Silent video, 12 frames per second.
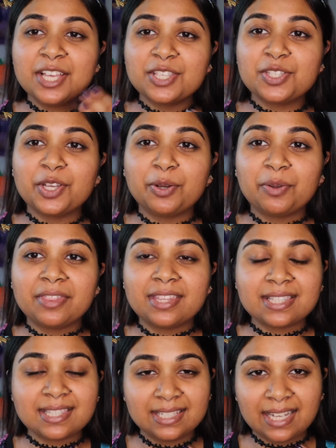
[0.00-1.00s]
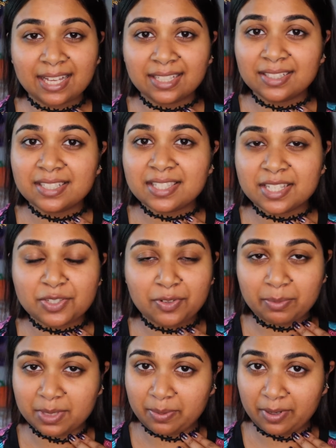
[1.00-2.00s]
So this necklace is
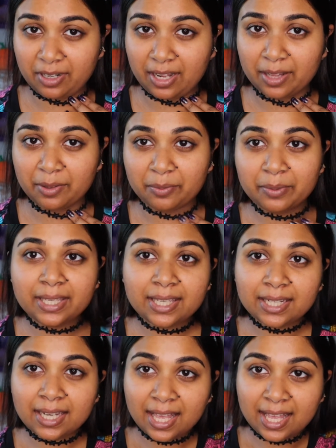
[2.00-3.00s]
from Spirit Halloween,